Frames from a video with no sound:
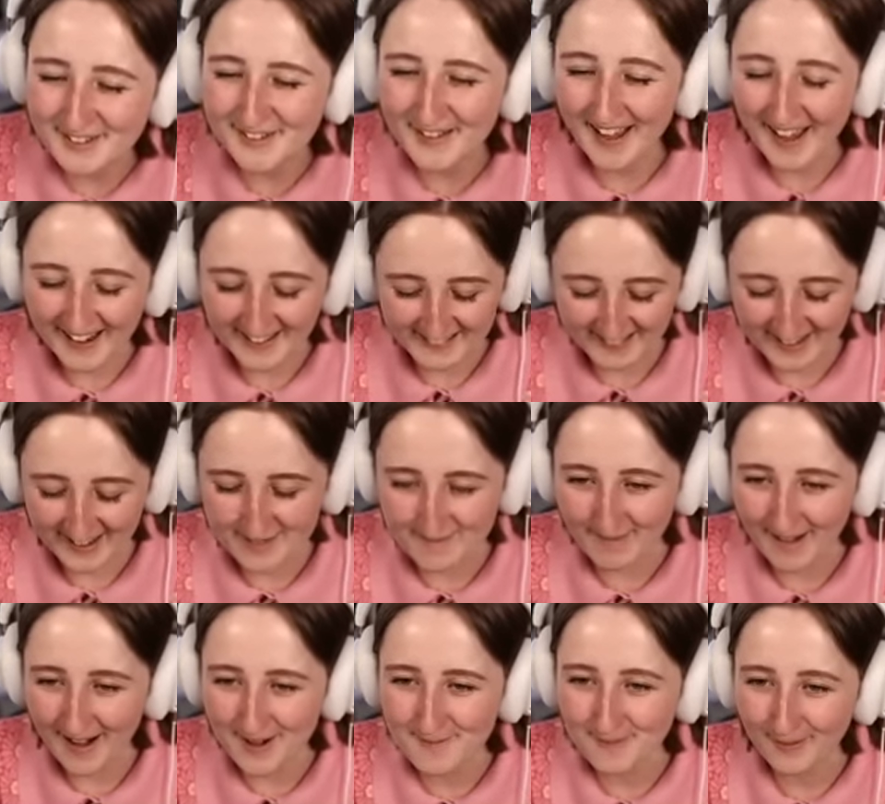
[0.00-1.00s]
saying that in
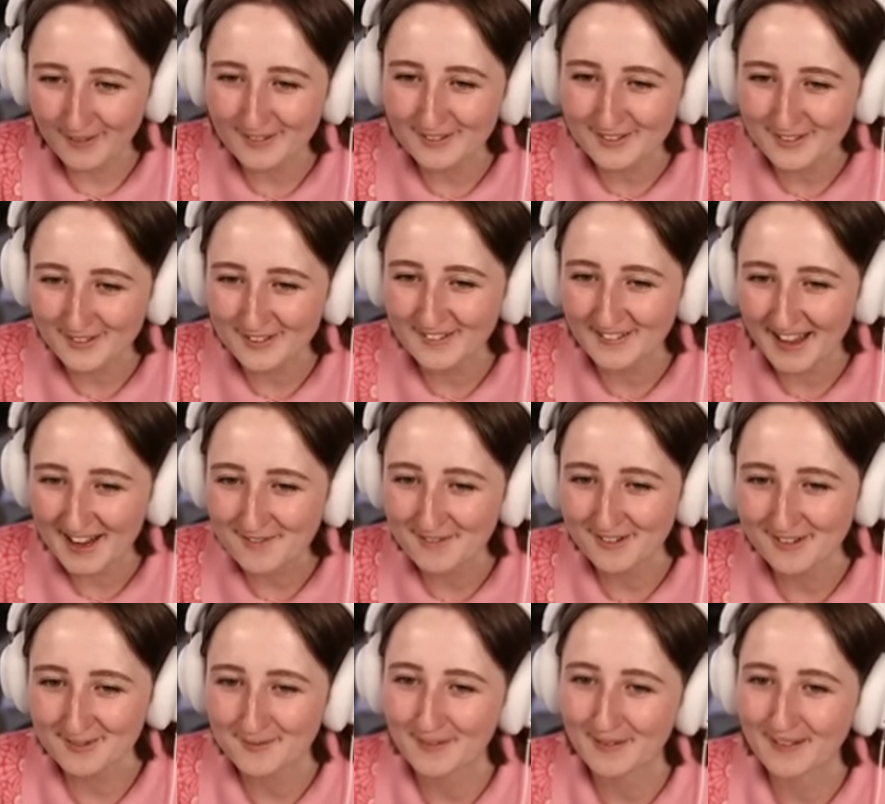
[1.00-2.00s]
my personal life
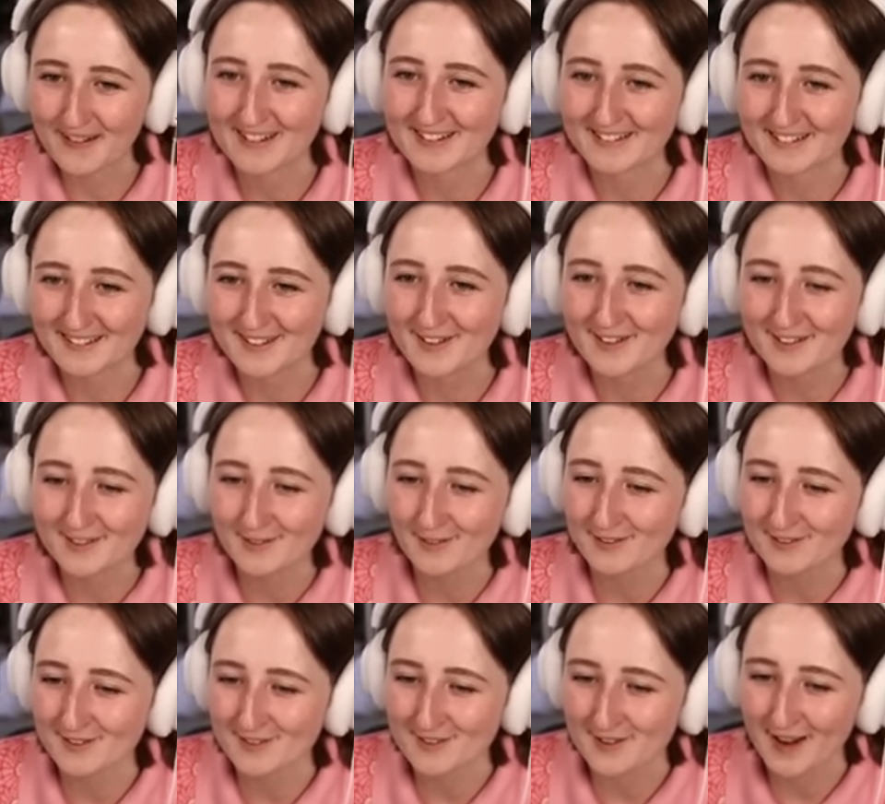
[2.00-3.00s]
experience, those
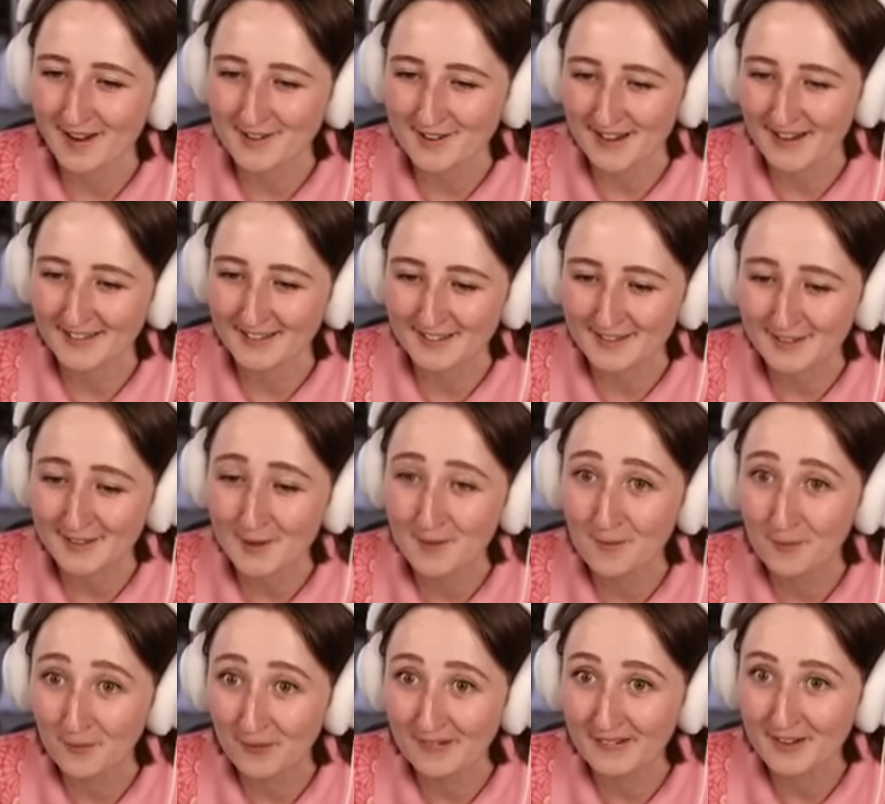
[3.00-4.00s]
sorts of trash cans
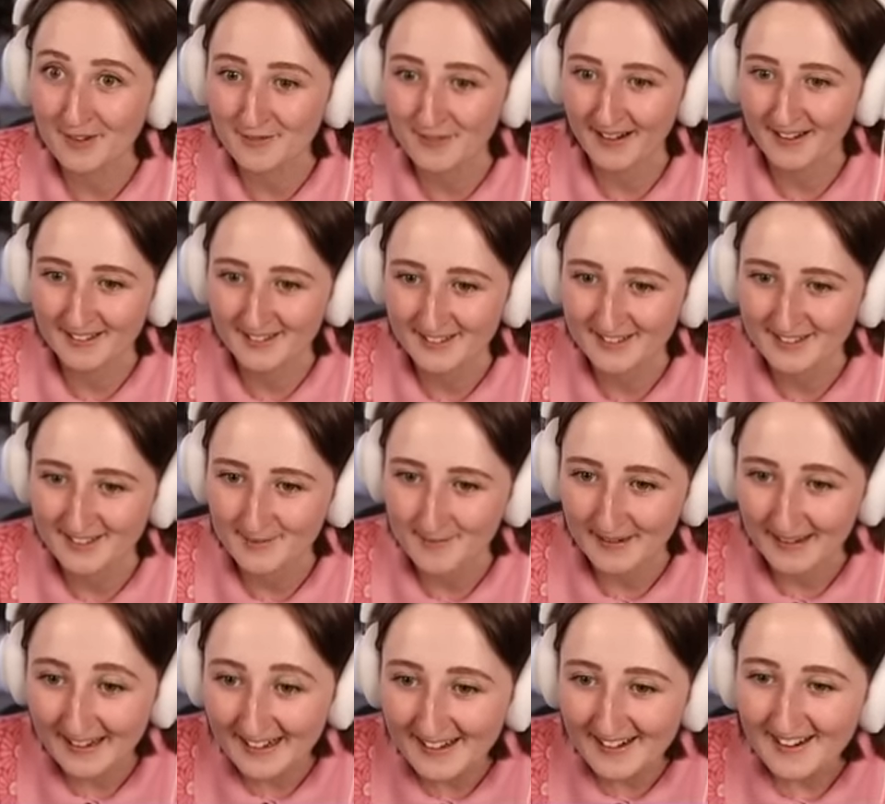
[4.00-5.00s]
seem really fancy to
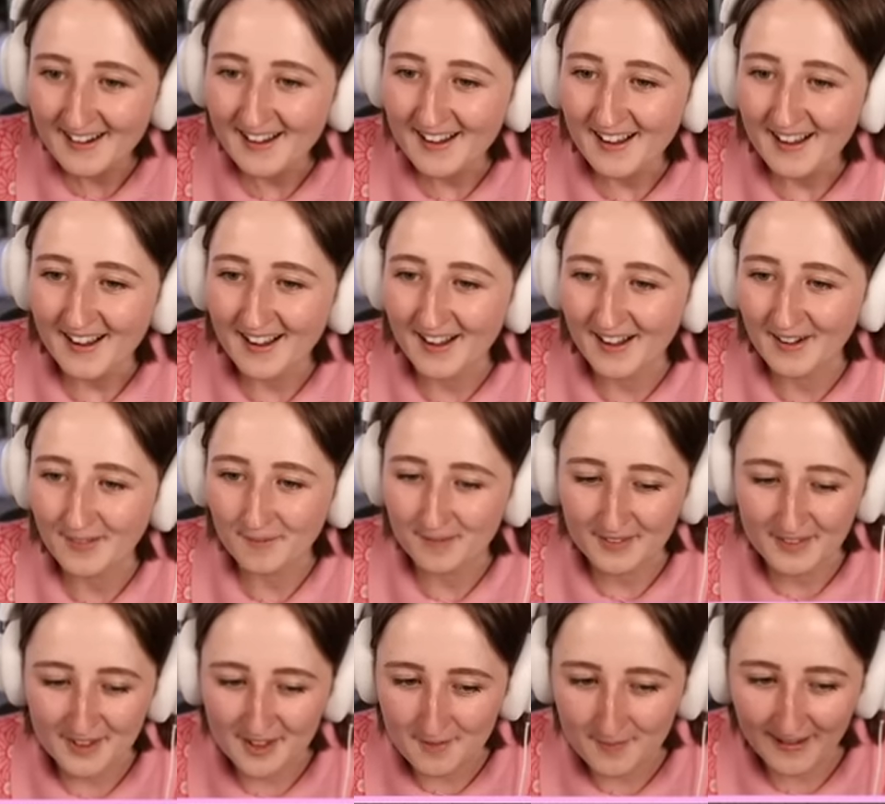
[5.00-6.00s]
me. Um,
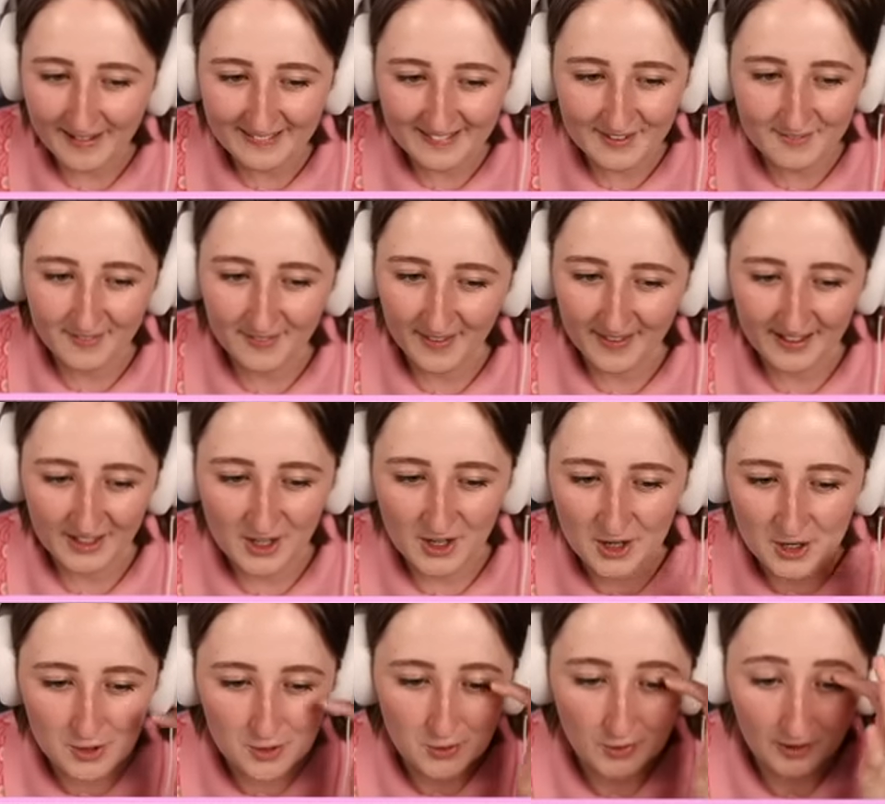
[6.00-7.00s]
you might live in like a
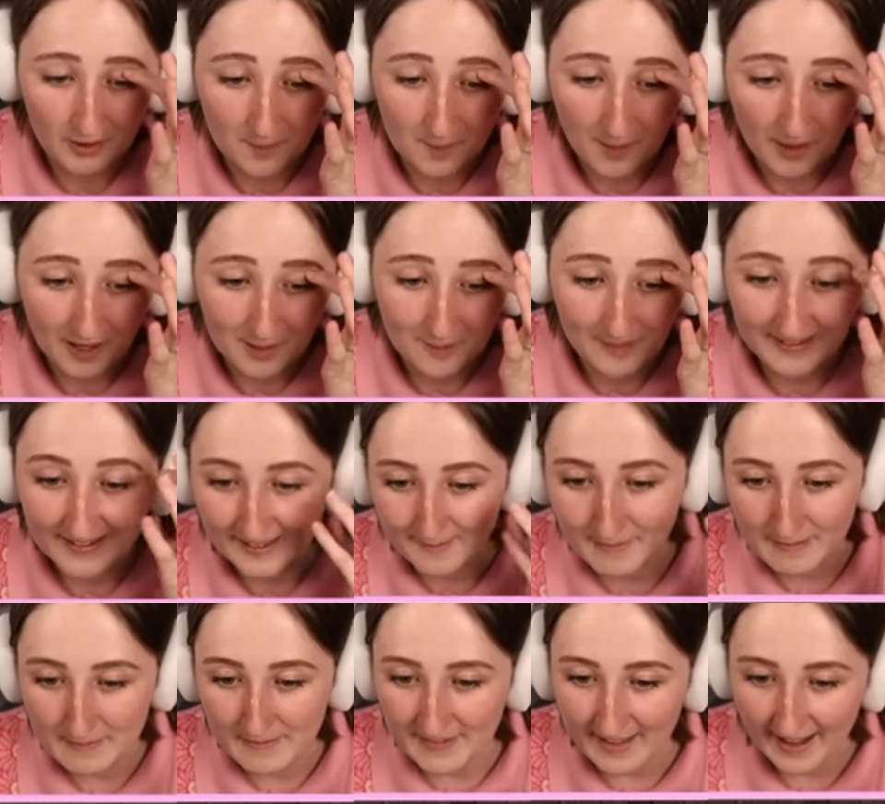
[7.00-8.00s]
newer apartment and
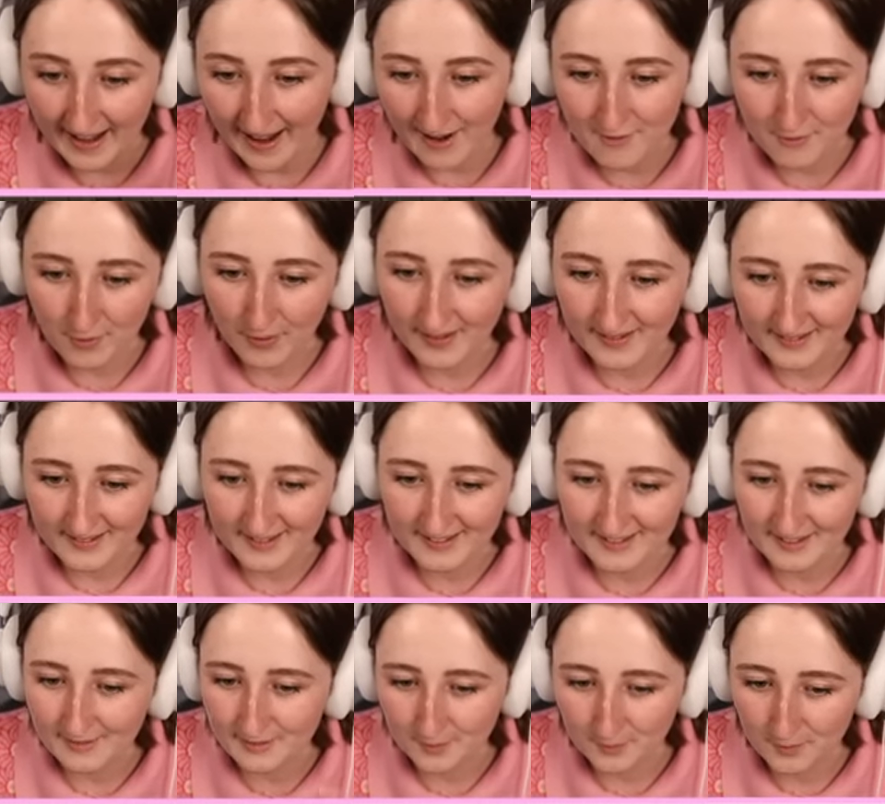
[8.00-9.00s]
maybe they have one because
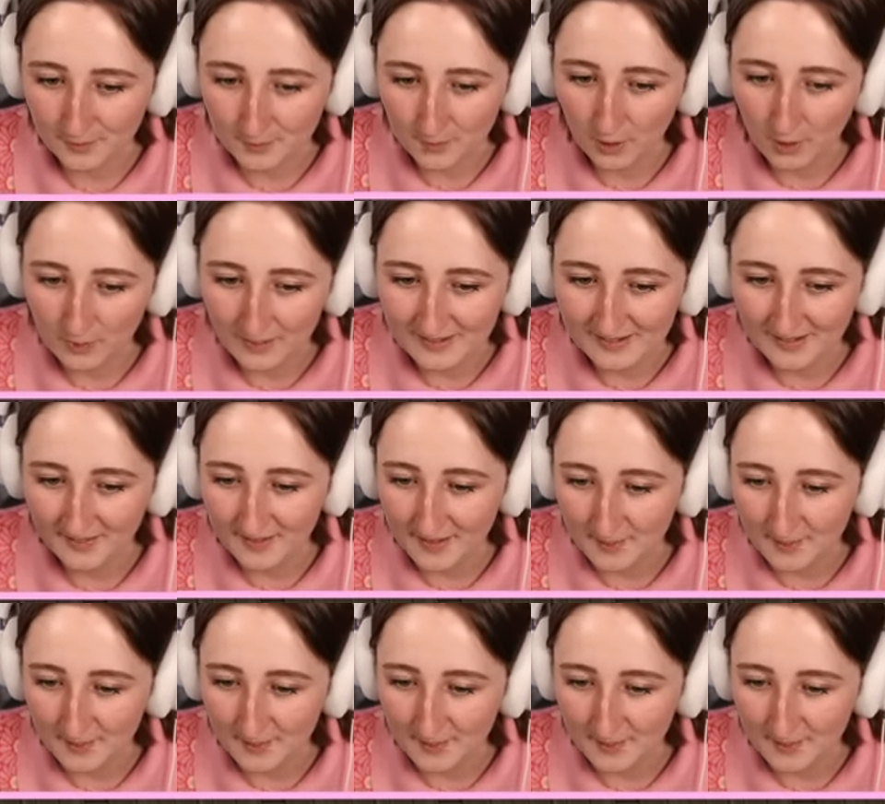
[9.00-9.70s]
it was more recently